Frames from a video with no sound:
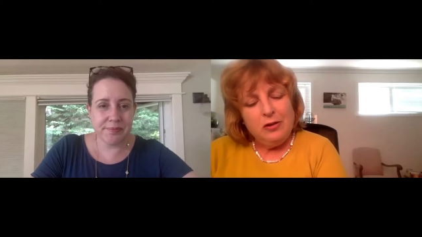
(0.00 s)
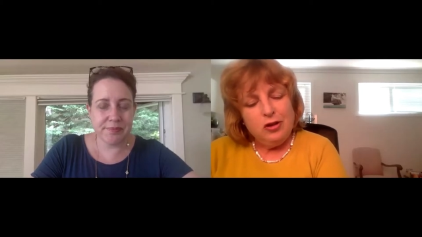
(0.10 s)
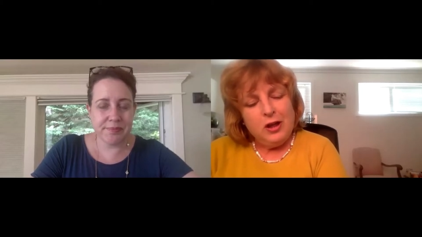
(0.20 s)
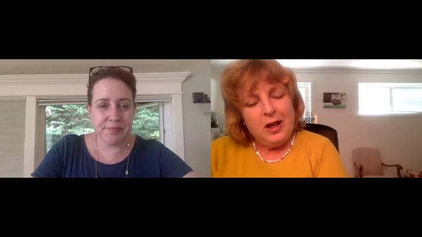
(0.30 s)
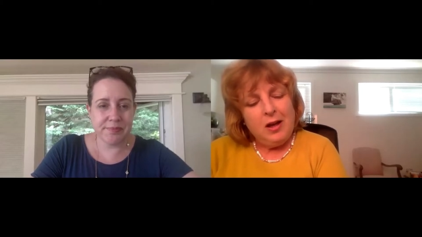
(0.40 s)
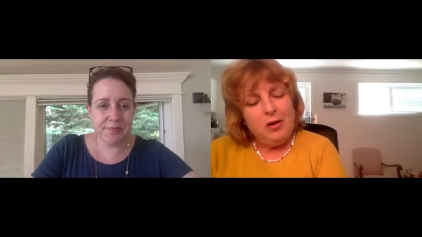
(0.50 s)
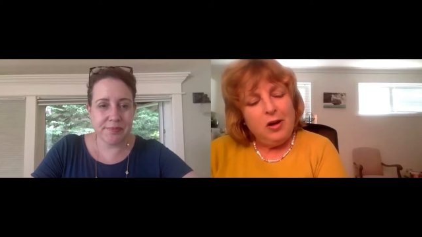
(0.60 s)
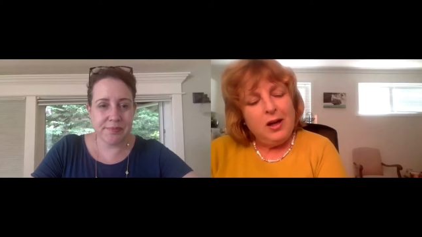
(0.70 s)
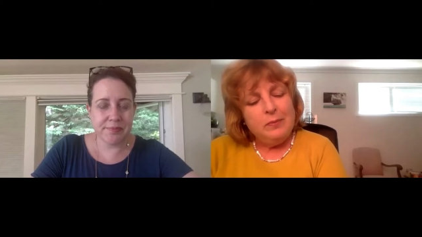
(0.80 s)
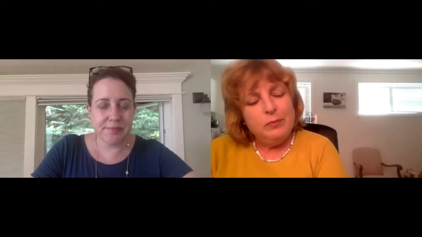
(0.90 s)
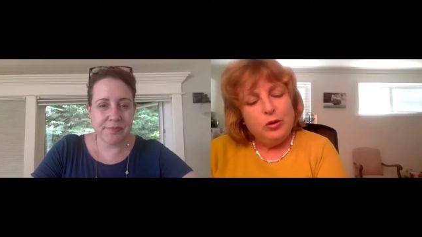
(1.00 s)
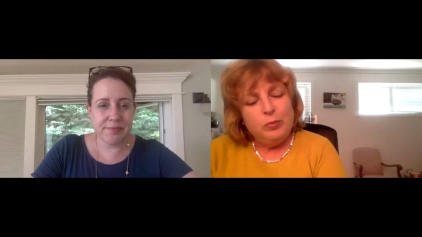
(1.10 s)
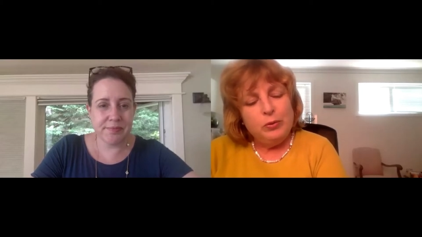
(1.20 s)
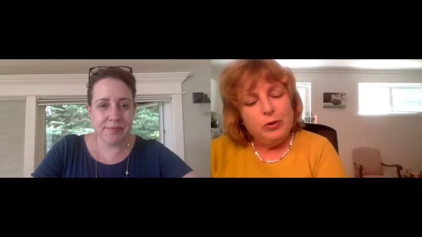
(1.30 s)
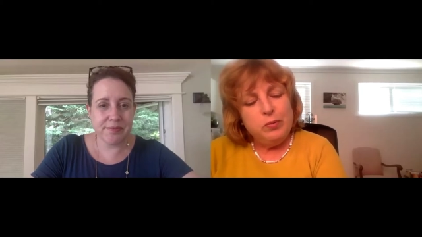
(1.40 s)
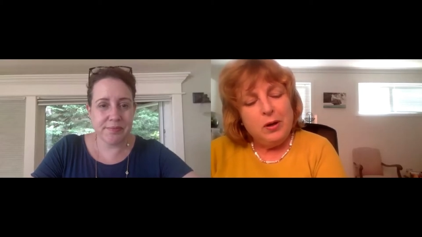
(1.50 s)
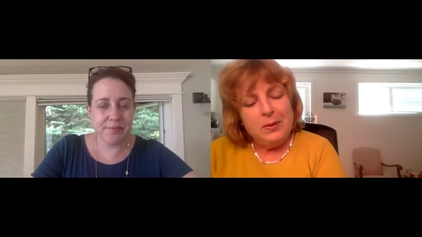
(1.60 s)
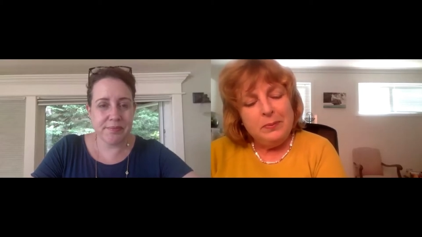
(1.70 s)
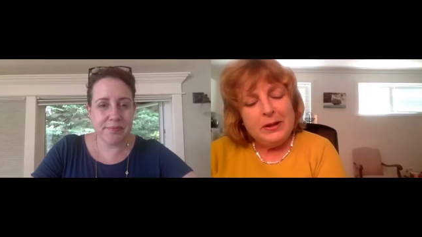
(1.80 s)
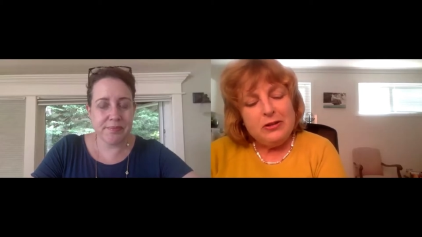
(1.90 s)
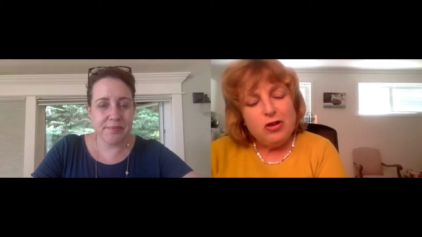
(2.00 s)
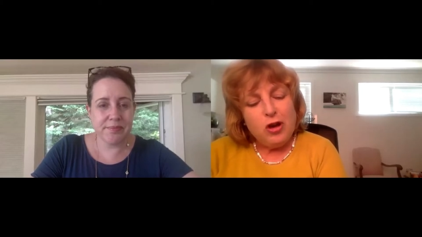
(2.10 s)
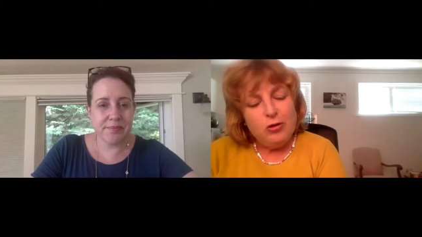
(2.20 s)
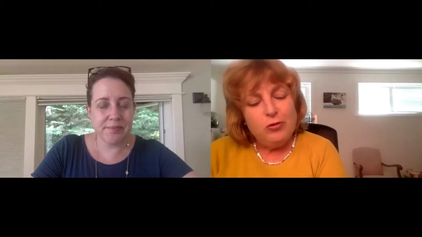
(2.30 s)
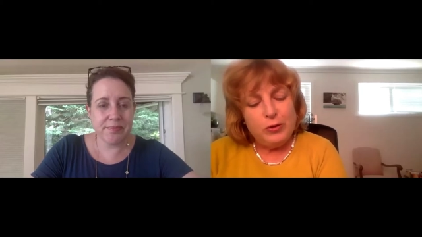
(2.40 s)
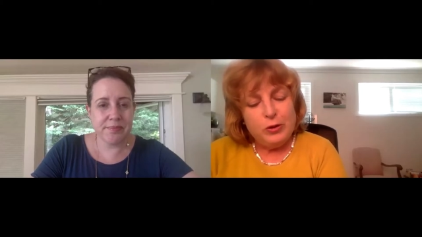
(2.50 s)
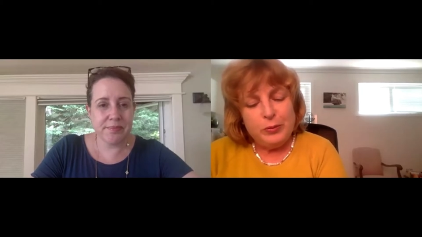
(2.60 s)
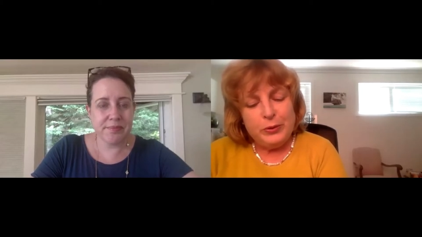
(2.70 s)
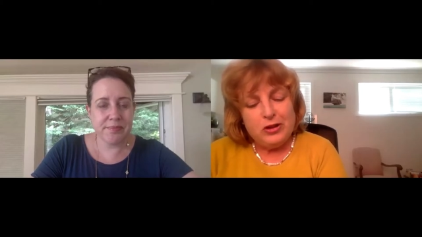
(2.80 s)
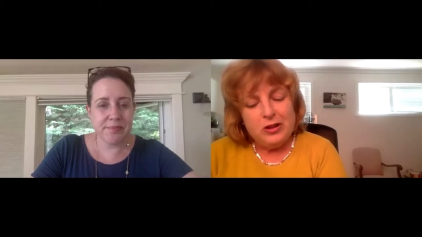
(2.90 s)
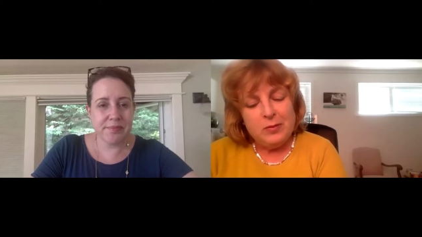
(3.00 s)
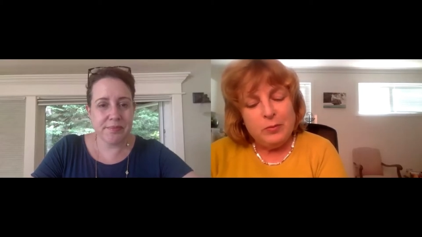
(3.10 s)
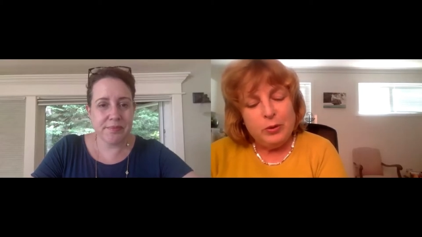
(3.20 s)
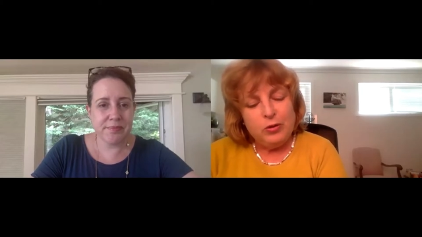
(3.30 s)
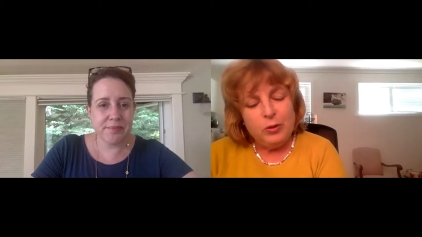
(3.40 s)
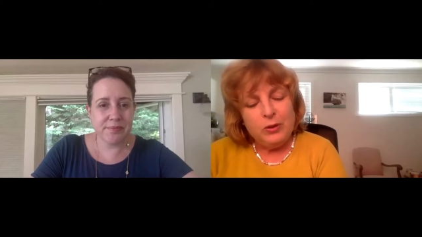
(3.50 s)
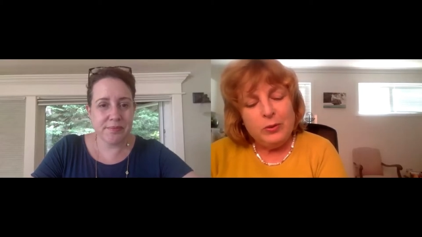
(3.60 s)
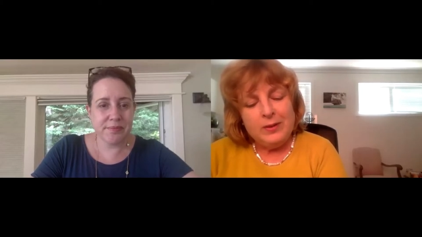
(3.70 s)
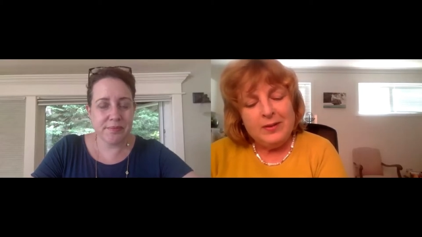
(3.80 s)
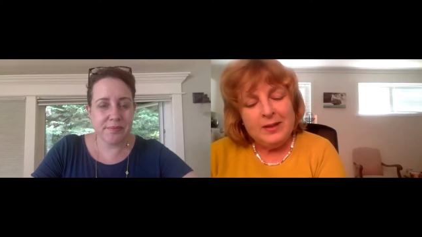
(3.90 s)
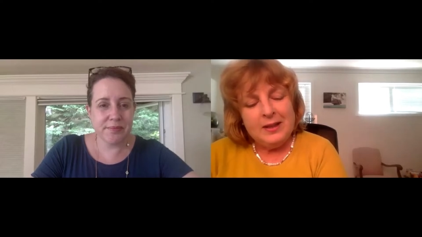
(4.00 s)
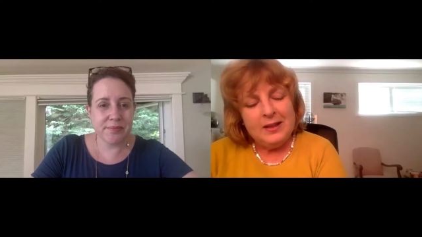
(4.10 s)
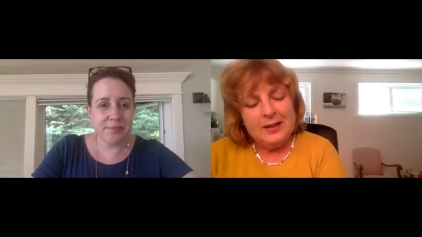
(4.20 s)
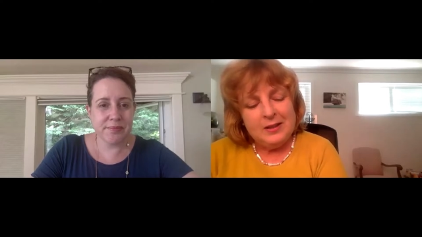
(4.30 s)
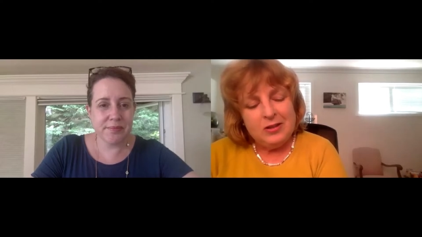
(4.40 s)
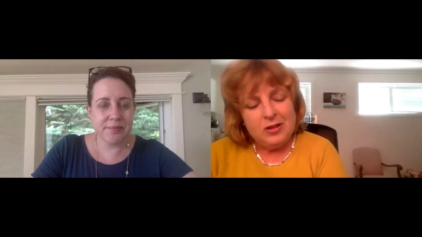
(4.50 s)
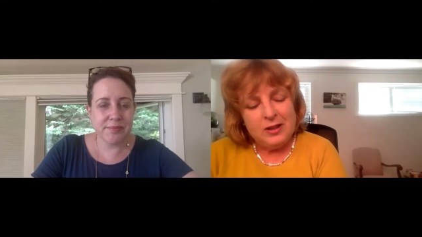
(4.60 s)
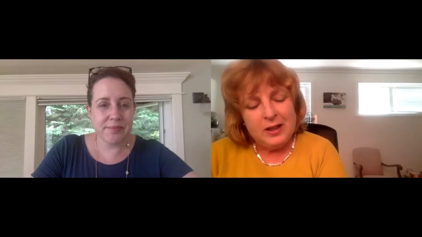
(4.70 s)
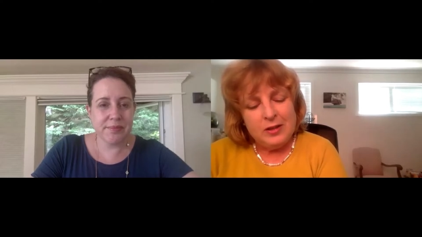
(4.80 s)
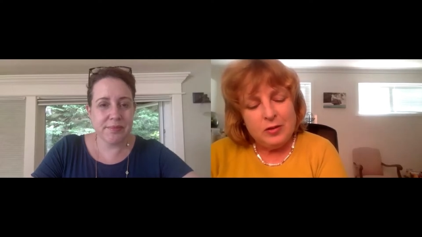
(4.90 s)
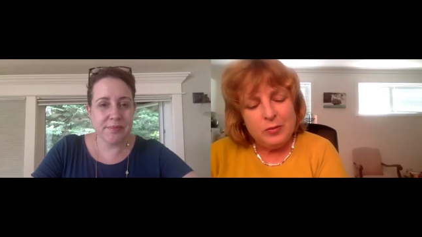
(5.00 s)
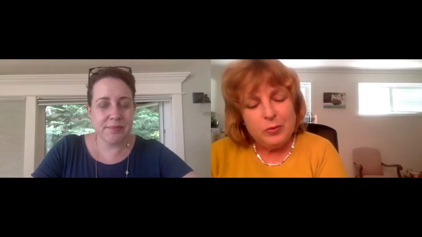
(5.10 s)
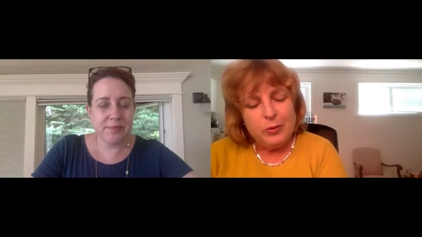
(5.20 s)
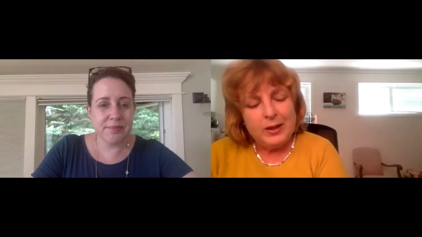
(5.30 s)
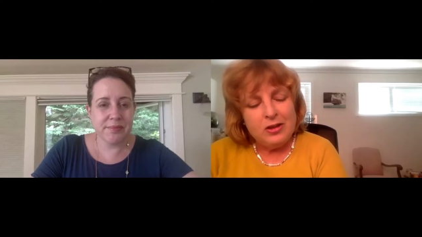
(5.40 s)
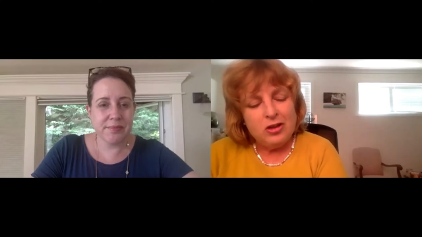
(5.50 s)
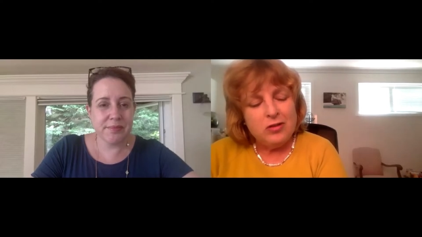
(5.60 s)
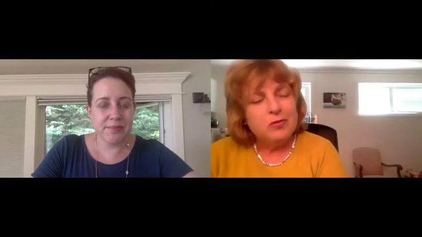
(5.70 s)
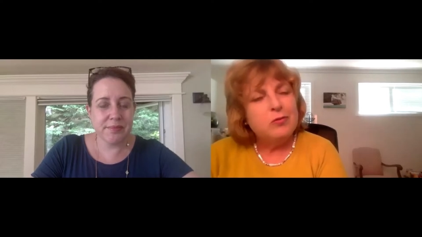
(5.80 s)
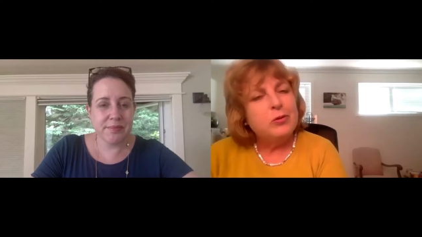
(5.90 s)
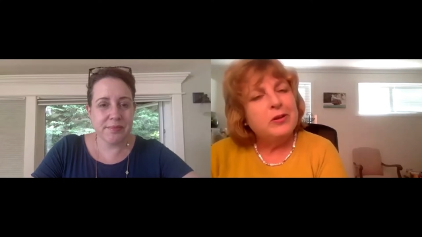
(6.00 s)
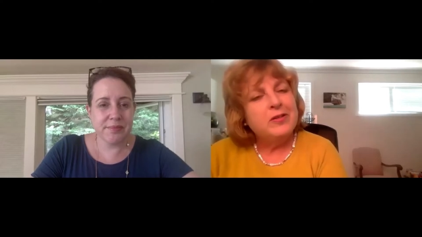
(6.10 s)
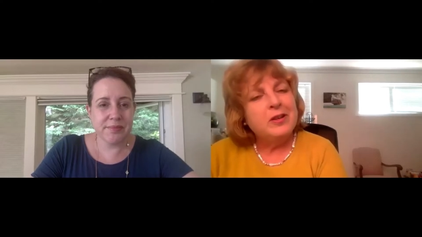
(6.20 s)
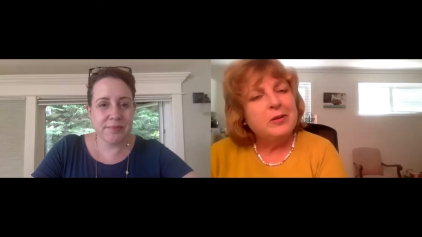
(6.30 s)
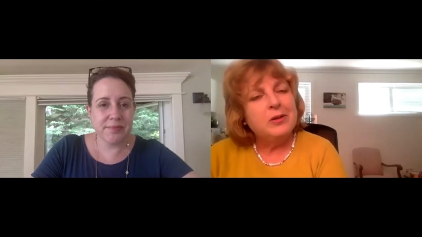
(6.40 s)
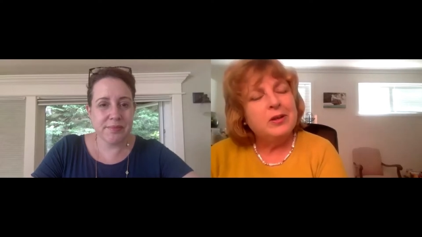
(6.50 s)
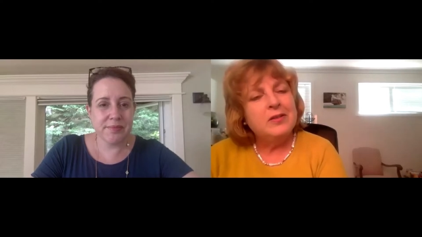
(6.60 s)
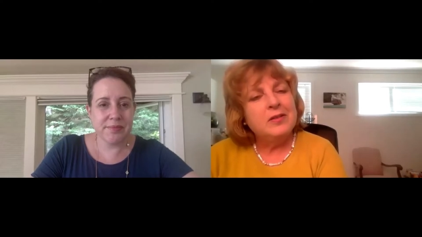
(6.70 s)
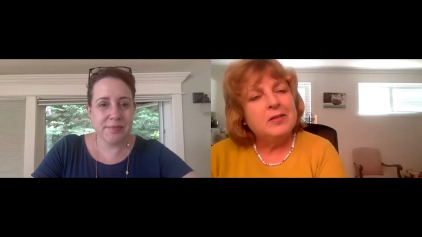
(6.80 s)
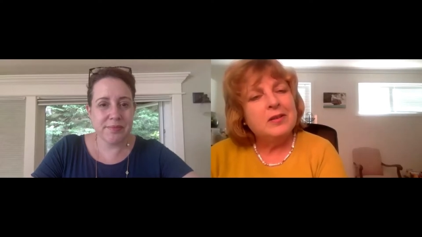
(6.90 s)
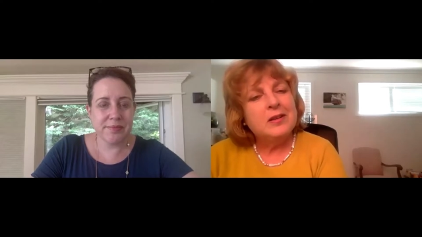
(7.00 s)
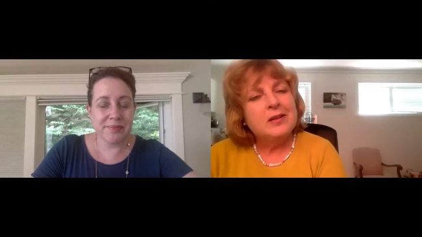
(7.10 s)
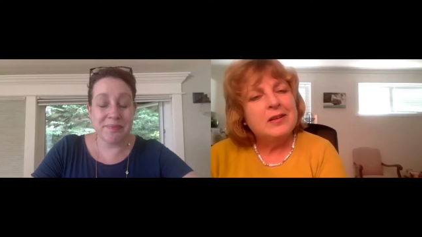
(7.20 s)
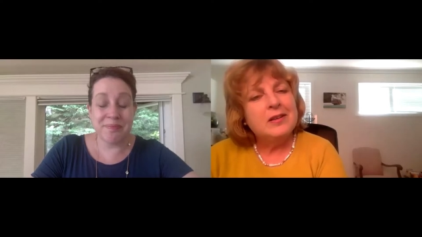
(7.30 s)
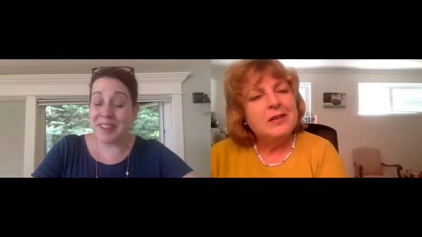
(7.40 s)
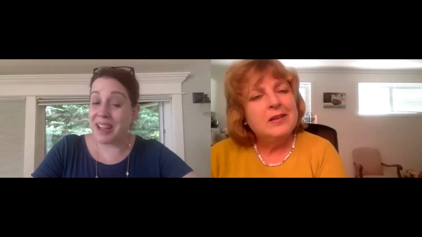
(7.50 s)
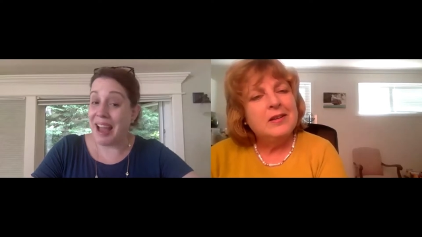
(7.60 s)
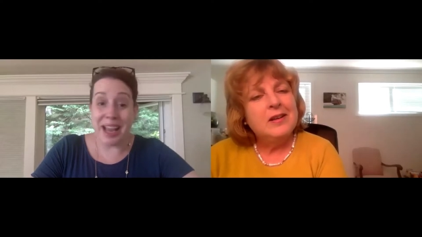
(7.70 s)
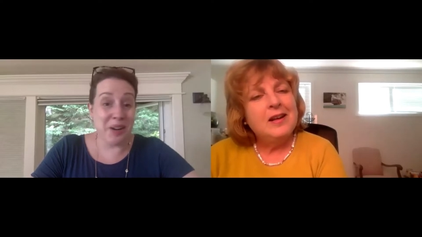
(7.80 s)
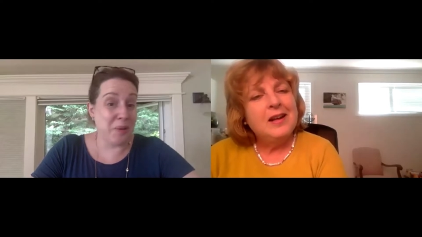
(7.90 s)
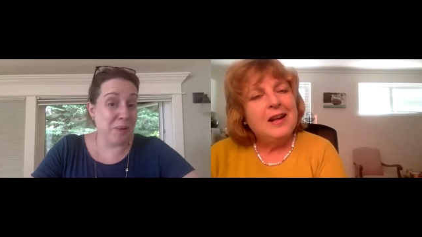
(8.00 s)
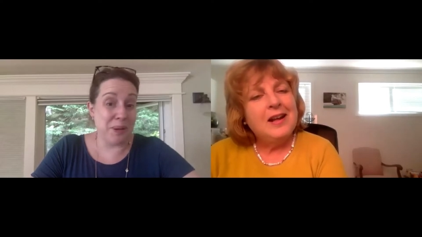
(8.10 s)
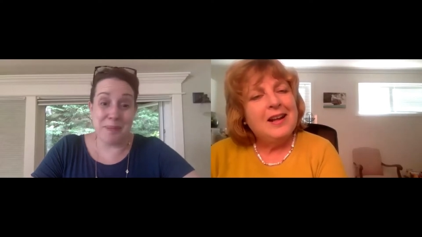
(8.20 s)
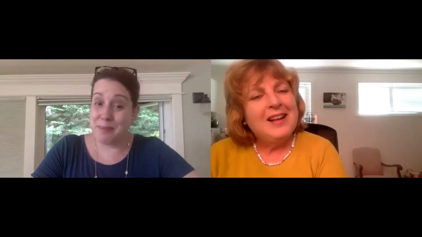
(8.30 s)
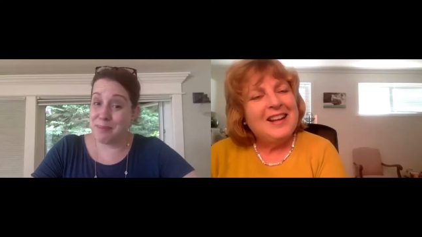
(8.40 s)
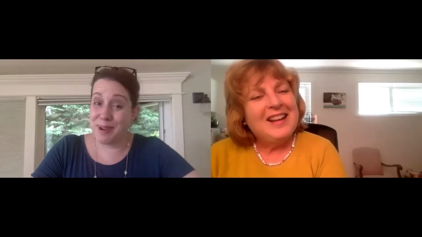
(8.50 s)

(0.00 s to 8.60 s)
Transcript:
Speaker 1: Now, you're probably best known for your Bridgerton books. What was the initial inspiration for the series? I don't remember.